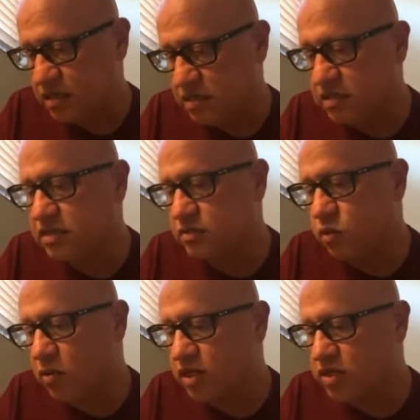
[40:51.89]
This is
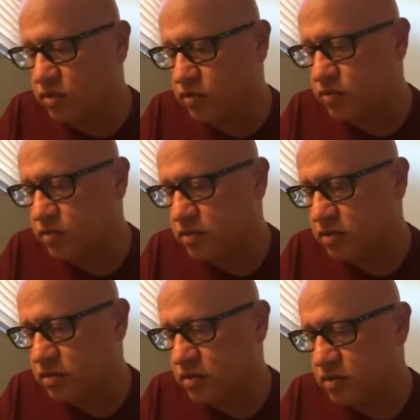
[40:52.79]
what we do.
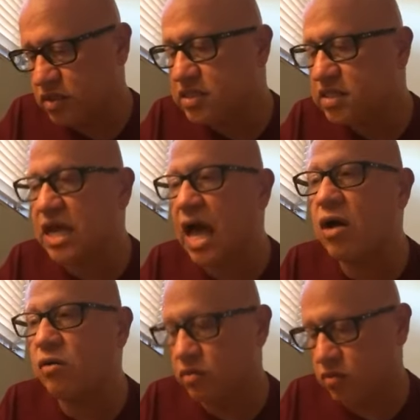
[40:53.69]
This is
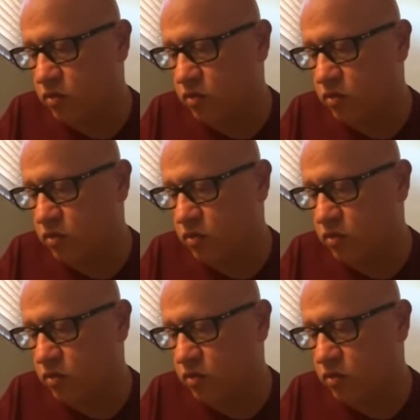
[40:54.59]
how